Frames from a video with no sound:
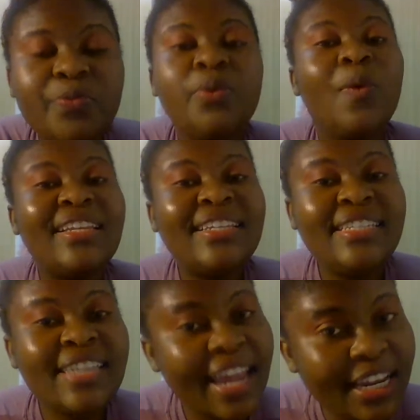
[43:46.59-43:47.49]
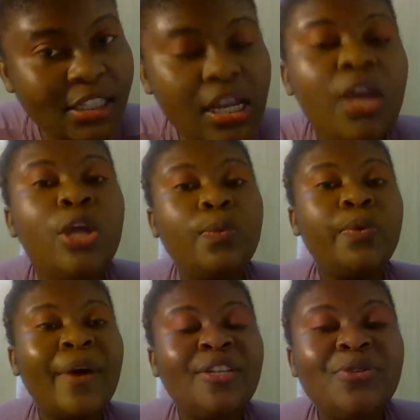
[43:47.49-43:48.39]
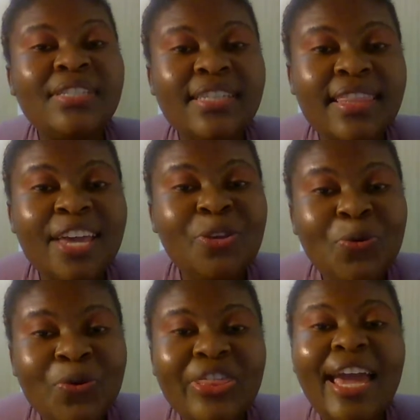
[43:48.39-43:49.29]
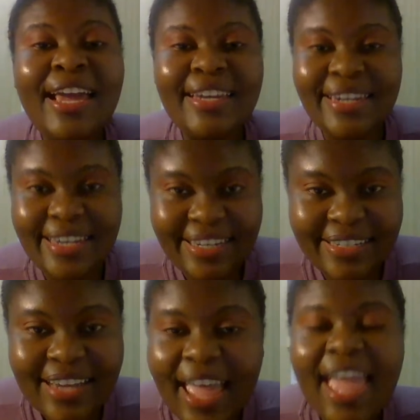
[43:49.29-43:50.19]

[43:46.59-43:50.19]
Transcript: We want change. We want to see the youth lead.